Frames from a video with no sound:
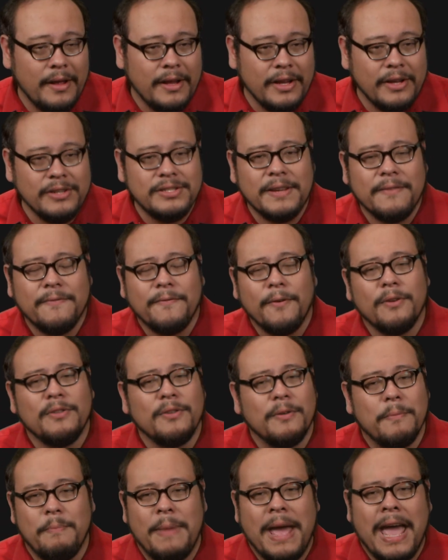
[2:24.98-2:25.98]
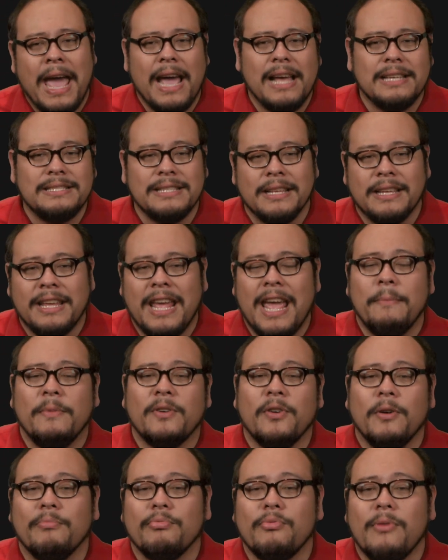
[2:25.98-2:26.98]
Using further baths and
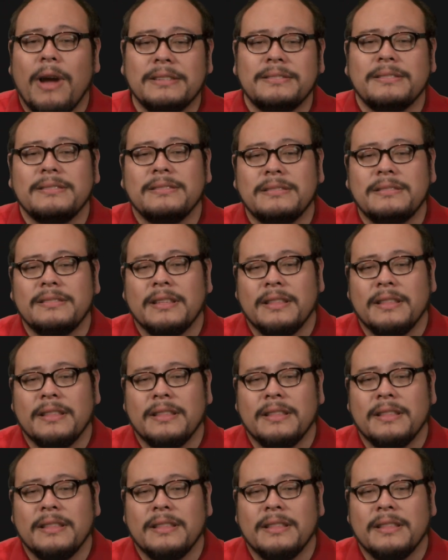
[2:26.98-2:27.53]
chemical processes,